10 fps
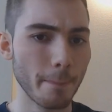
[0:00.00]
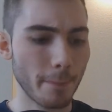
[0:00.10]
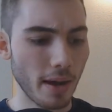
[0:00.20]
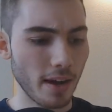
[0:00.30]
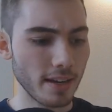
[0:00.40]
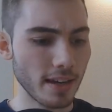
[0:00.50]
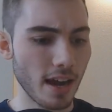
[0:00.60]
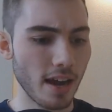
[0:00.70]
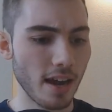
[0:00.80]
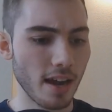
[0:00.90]
But
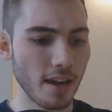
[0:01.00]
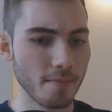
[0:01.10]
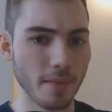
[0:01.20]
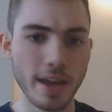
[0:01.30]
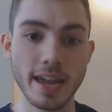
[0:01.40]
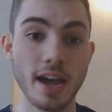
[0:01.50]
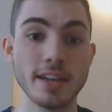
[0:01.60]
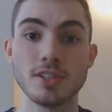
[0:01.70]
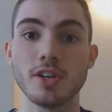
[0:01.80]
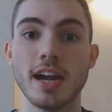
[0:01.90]
yeah, I
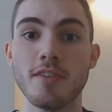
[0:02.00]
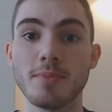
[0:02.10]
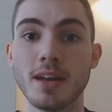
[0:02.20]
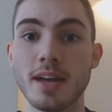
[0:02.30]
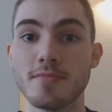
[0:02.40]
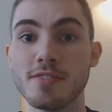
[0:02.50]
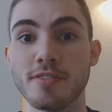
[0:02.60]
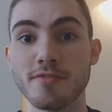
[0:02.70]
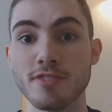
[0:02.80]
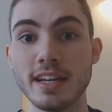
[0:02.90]
just took it out from the library
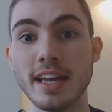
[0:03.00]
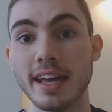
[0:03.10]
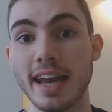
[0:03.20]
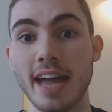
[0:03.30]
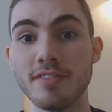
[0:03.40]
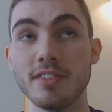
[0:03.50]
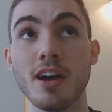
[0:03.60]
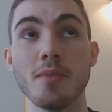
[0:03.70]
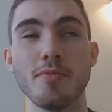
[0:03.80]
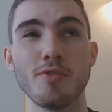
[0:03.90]
for free. I can have it
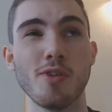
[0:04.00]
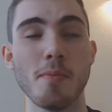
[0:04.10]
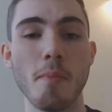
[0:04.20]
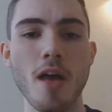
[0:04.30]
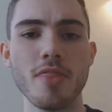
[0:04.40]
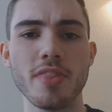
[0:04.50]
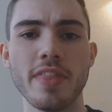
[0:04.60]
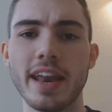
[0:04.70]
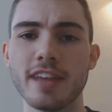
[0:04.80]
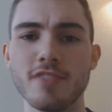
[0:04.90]
up for a month,
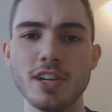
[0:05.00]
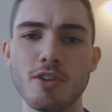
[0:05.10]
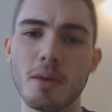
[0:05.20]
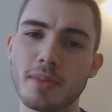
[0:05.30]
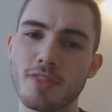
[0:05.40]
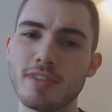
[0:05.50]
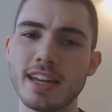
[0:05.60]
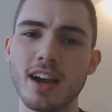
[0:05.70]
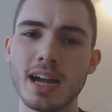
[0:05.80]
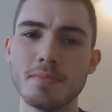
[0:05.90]
and then I can renew it up to 3
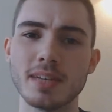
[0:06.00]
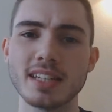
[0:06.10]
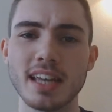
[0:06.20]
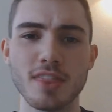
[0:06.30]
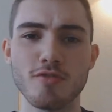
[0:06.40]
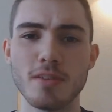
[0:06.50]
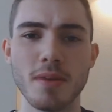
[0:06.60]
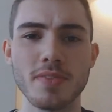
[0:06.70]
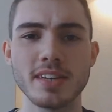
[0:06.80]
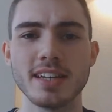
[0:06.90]
times. That's like 3
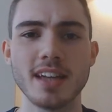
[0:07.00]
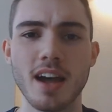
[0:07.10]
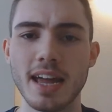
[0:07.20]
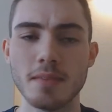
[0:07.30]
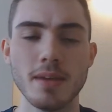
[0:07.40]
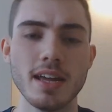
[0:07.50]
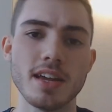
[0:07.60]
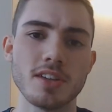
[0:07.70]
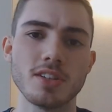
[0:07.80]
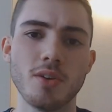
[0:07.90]
months at a time.
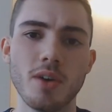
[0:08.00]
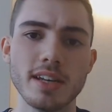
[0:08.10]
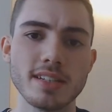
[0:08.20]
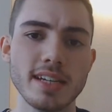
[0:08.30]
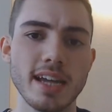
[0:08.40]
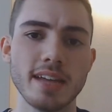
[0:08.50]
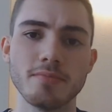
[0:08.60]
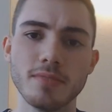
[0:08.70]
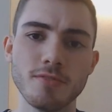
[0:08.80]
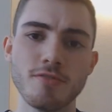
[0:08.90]
So honestly, I
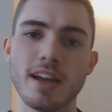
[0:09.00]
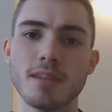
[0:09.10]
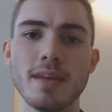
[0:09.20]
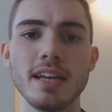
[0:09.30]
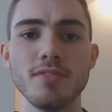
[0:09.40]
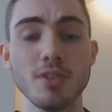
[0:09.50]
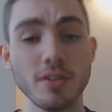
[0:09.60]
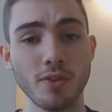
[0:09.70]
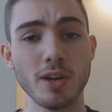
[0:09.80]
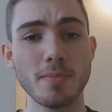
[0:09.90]
would recommend, if you can
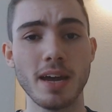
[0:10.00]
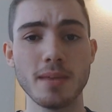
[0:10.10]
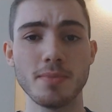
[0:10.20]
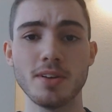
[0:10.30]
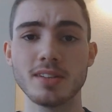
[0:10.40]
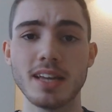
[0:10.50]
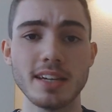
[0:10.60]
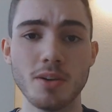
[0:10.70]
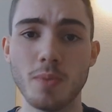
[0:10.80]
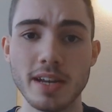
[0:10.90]
avoid buying books,
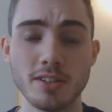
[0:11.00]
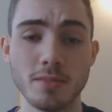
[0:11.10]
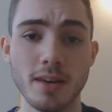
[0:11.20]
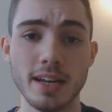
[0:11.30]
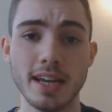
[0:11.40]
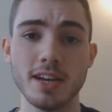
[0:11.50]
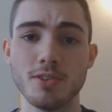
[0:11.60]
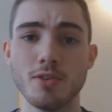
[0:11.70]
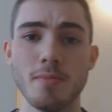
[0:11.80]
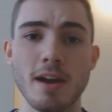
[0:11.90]
like, don't waste your money. I know
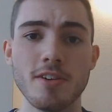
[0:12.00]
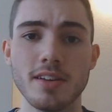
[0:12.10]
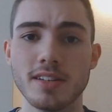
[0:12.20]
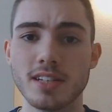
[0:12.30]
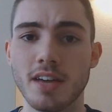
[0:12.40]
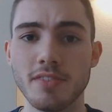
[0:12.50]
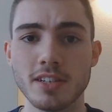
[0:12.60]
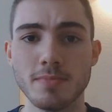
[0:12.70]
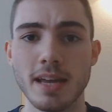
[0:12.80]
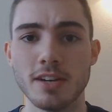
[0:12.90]
you Americans love to
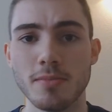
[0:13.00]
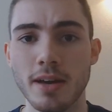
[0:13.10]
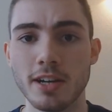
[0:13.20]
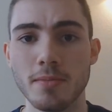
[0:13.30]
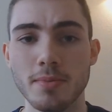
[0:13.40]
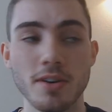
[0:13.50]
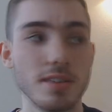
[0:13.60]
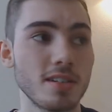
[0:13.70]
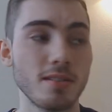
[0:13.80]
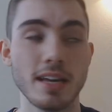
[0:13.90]
spend your money on
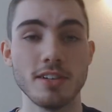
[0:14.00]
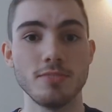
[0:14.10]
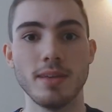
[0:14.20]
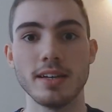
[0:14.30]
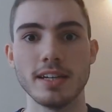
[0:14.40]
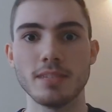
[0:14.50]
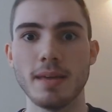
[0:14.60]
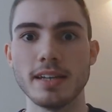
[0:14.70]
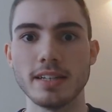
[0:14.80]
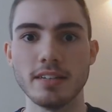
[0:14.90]
books. It's like bloody
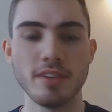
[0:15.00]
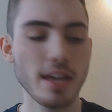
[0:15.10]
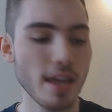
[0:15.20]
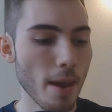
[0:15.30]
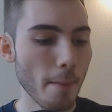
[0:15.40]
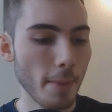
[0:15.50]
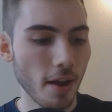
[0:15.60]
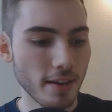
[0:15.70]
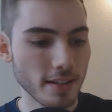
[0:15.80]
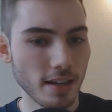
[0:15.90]
expensive,
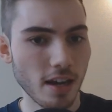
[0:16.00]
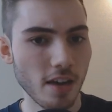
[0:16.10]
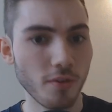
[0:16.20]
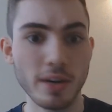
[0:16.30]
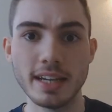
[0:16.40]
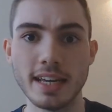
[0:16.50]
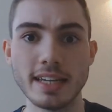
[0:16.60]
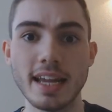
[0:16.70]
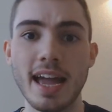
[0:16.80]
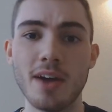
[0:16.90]
but avoiding
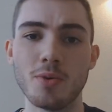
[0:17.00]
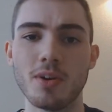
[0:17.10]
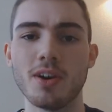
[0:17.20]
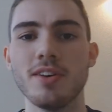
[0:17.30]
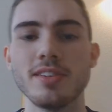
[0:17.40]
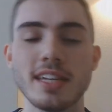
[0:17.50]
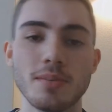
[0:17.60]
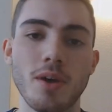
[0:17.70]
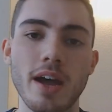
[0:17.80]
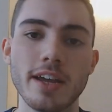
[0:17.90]
it at all costs is
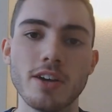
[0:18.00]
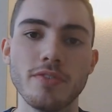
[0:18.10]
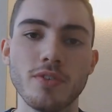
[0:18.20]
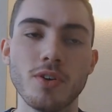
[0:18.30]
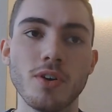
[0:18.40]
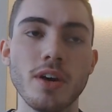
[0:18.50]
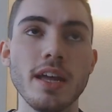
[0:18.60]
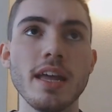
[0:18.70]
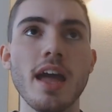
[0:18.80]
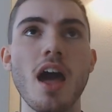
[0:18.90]
what I go for.
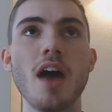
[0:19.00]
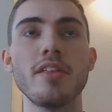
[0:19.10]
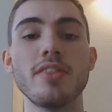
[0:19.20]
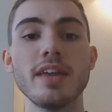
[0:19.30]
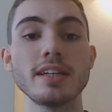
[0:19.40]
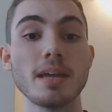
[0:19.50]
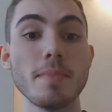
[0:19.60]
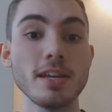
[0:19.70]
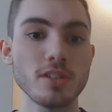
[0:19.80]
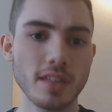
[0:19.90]
Other things, I
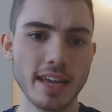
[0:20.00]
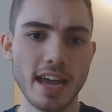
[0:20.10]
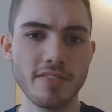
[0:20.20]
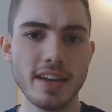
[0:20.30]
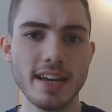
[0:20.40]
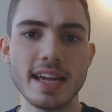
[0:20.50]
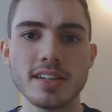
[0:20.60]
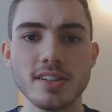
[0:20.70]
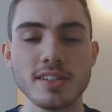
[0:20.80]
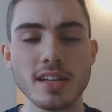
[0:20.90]
mentioned the Cafe
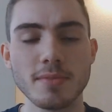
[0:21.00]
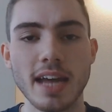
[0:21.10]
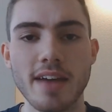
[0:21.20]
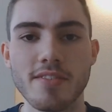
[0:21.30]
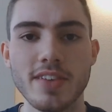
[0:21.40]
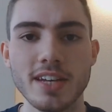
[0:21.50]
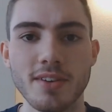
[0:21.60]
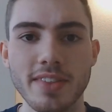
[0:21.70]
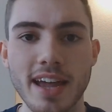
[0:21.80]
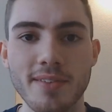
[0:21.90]
Nexus. I'm going to have a video
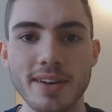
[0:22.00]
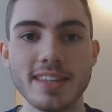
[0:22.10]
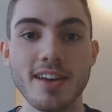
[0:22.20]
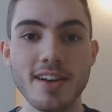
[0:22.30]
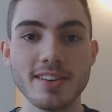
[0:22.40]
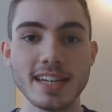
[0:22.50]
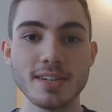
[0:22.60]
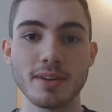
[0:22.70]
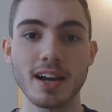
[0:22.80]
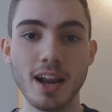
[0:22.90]
on that when it turns
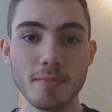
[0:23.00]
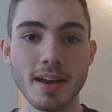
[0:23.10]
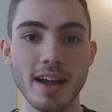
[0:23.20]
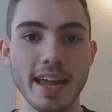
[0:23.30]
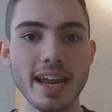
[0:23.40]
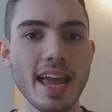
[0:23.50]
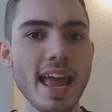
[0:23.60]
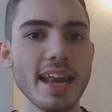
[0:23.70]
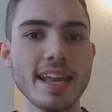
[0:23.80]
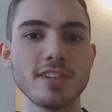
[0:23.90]
into a club night.
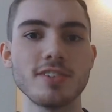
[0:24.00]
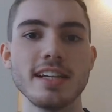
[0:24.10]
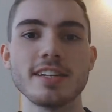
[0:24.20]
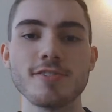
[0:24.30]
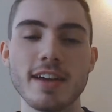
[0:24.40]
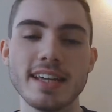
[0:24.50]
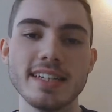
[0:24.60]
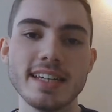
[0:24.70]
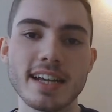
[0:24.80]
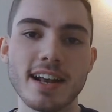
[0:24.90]
Literally, it's
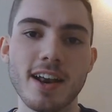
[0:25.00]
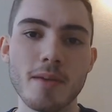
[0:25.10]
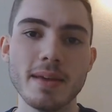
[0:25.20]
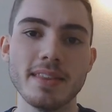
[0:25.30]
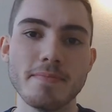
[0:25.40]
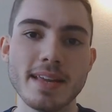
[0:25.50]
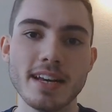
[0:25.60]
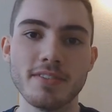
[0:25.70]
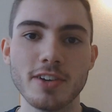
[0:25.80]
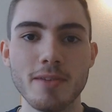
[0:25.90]
crazy. A club in the
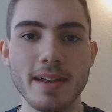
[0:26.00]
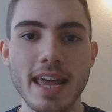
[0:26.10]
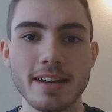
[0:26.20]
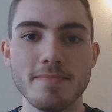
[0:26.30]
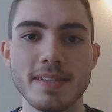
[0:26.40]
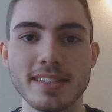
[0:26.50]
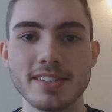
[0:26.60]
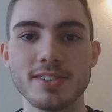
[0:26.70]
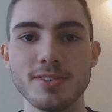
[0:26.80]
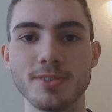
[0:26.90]
middle of Copenhagen
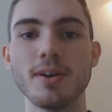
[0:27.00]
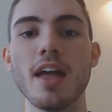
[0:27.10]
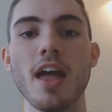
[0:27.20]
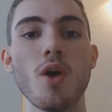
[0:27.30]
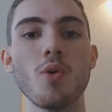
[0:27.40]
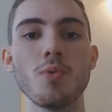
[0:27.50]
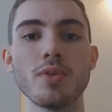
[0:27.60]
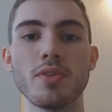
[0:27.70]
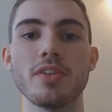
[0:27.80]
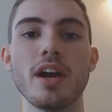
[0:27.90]
Business School, all with
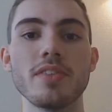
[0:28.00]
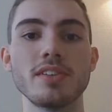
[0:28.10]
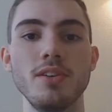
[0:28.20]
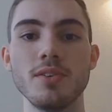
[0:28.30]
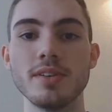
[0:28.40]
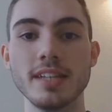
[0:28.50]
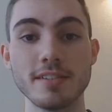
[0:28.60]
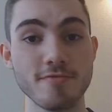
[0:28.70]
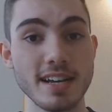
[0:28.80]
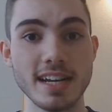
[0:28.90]
the other students. It's
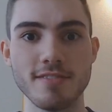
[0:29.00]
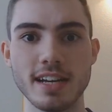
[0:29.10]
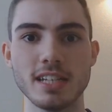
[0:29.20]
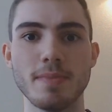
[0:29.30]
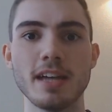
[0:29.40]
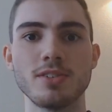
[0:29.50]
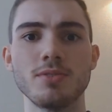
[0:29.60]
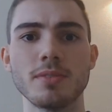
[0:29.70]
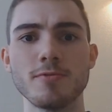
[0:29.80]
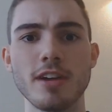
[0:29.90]
really, really special.
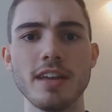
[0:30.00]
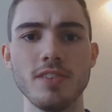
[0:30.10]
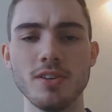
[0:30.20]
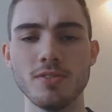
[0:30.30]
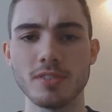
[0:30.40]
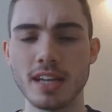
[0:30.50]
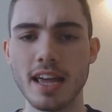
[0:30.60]
Some great views.